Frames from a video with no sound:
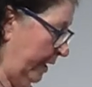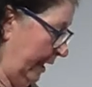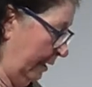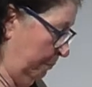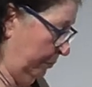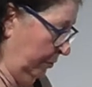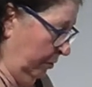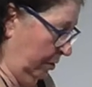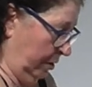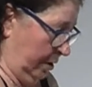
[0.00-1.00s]
I
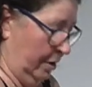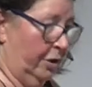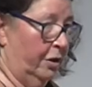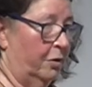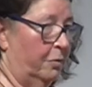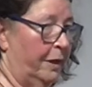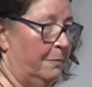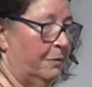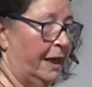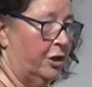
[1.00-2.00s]
pull the
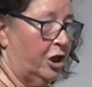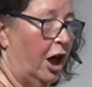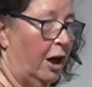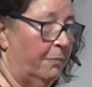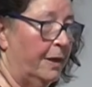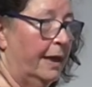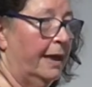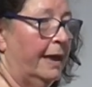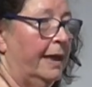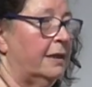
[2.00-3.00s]
rib cage up,
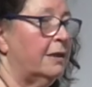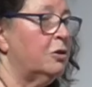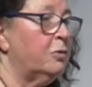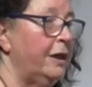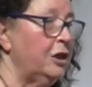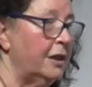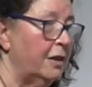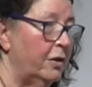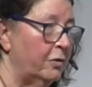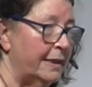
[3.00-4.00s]
it stretches
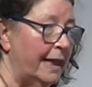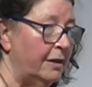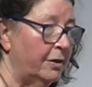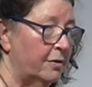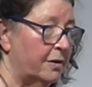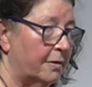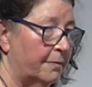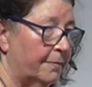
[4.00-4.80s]
those tendons.